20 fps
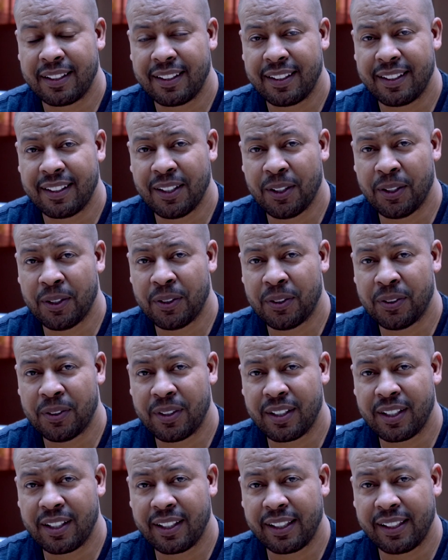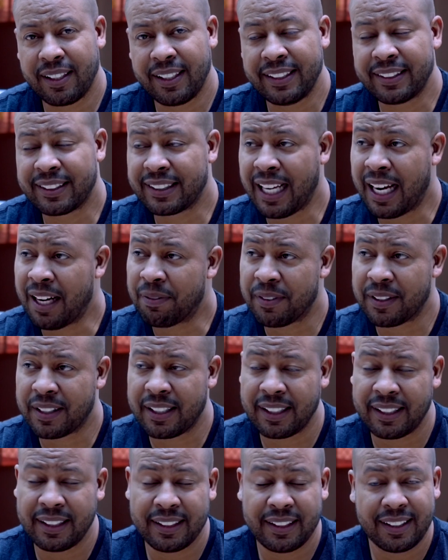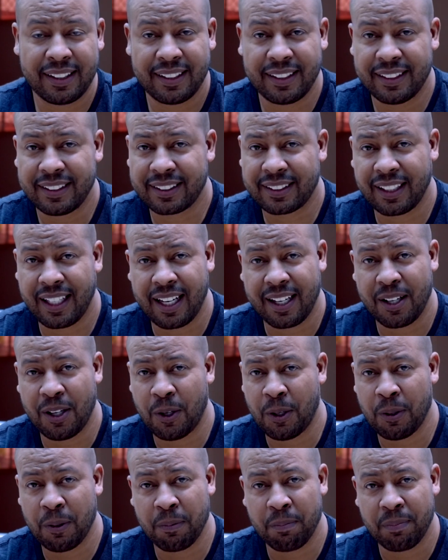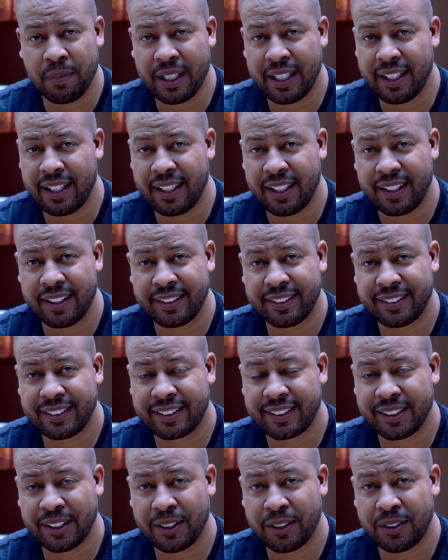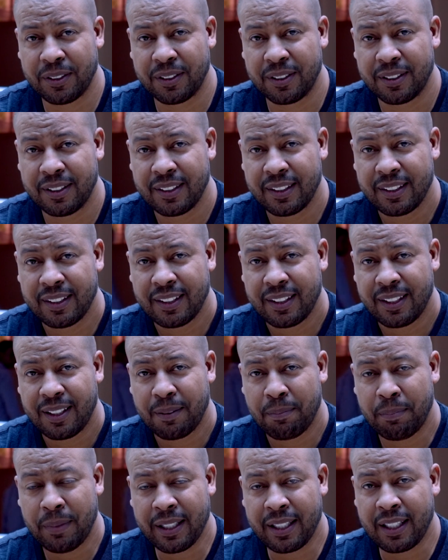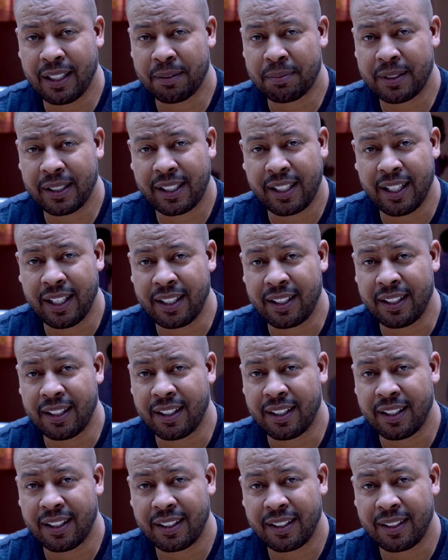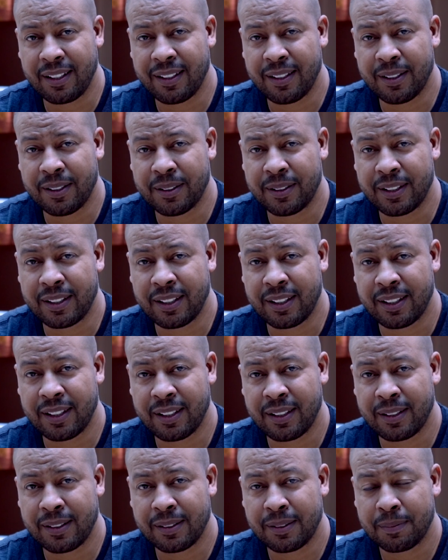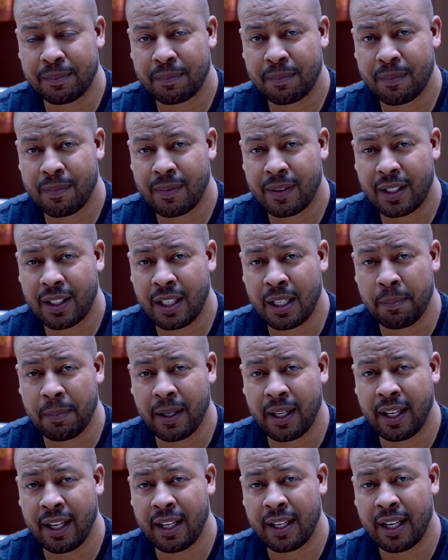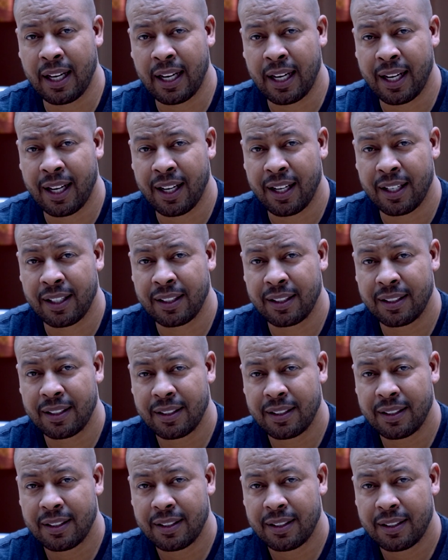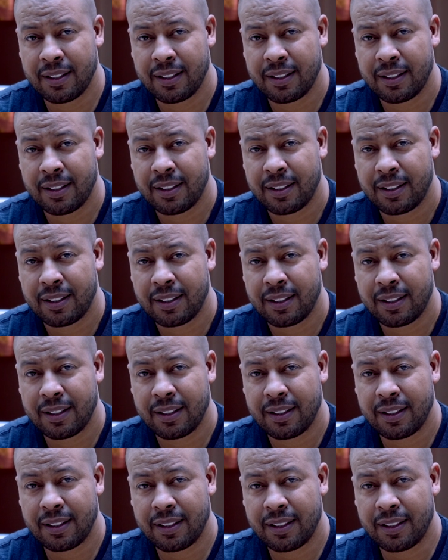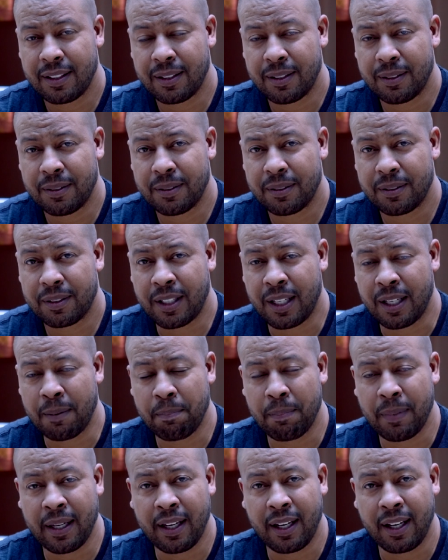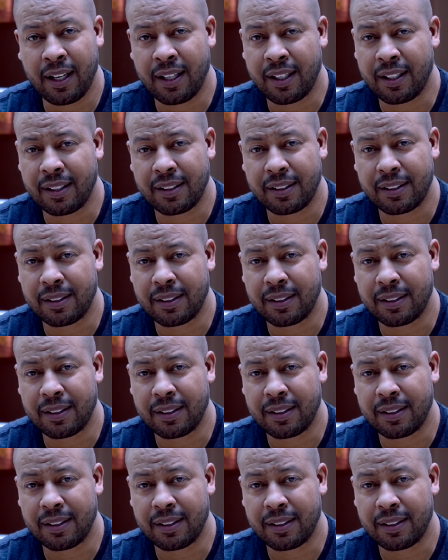you know, East Africa, it's like home, man. So big up to Kenya, you know, and keep your head high, you know, keep being